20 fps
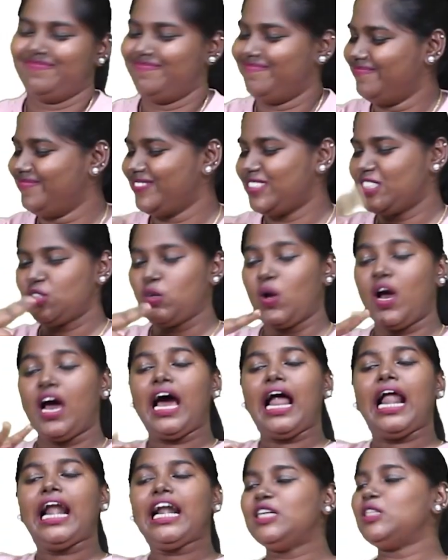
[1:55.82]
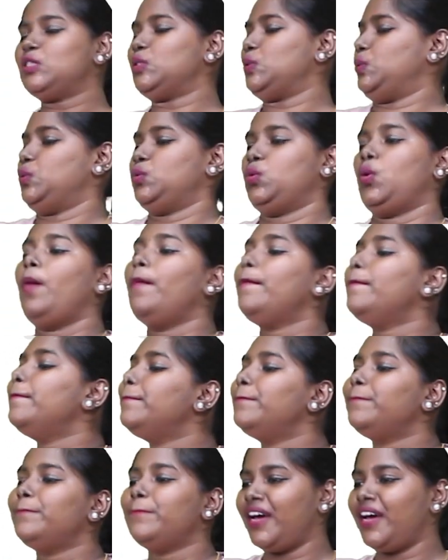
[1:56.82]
Not chocolate researchers. I